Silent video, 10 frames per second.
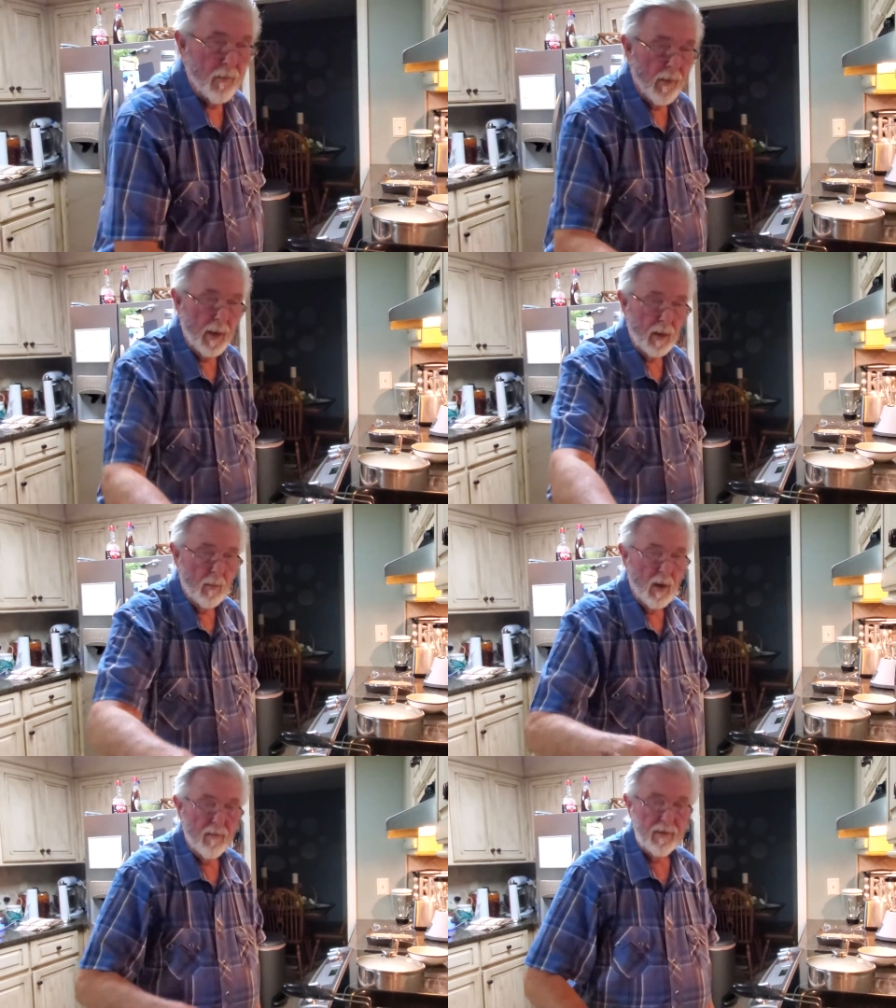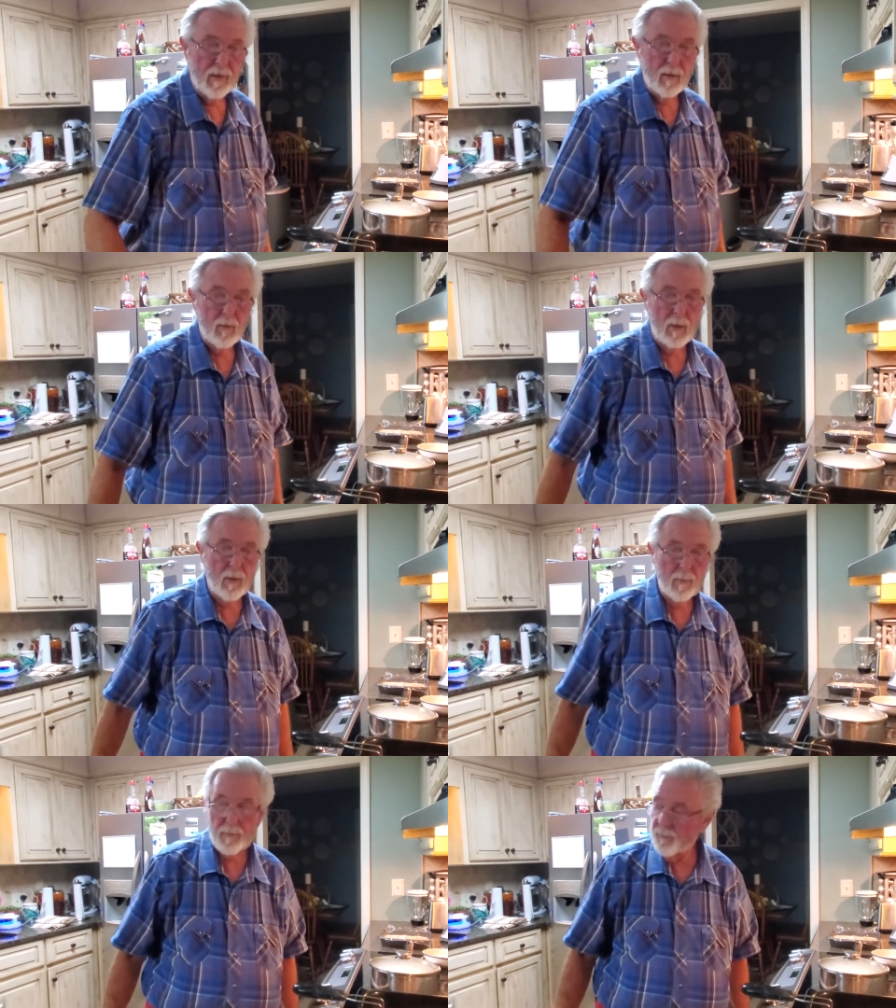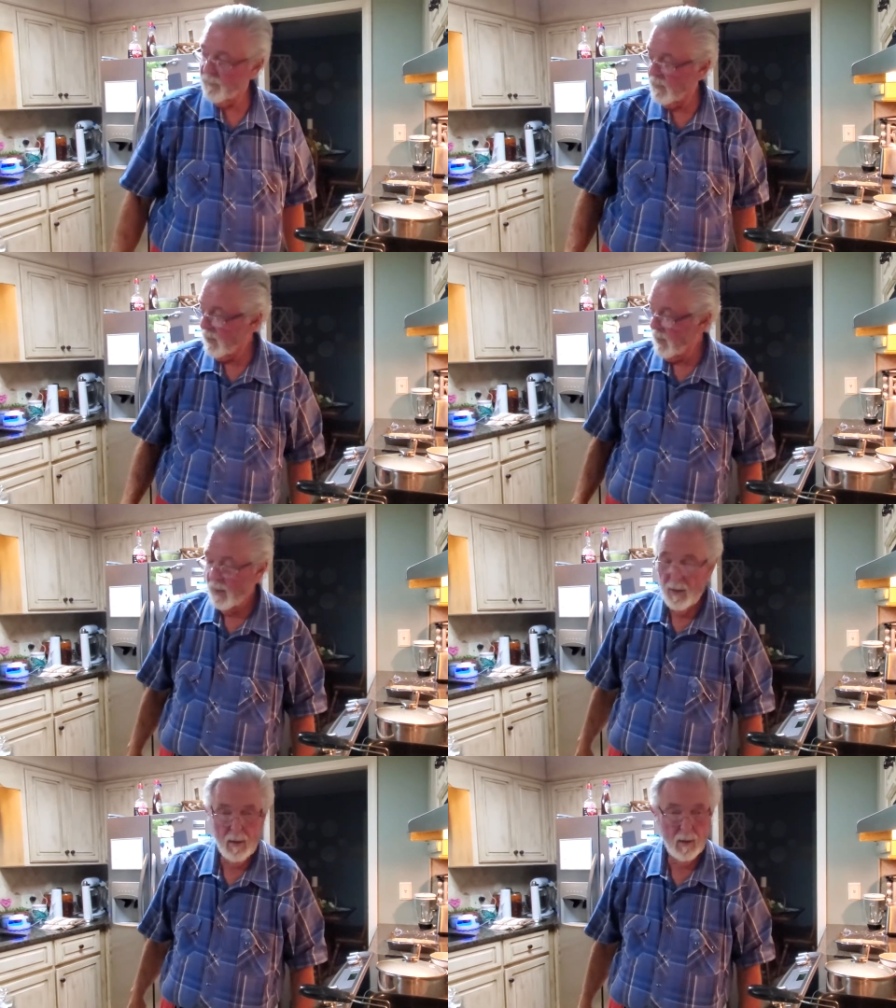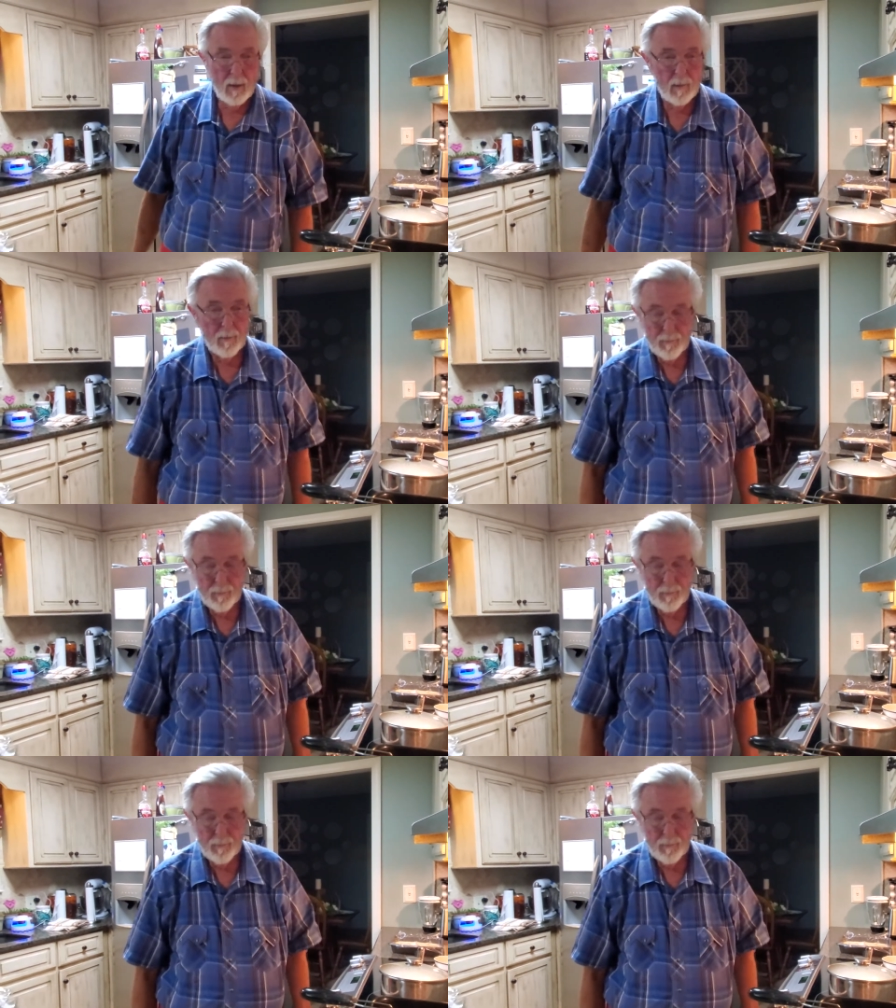drain them off here on our um,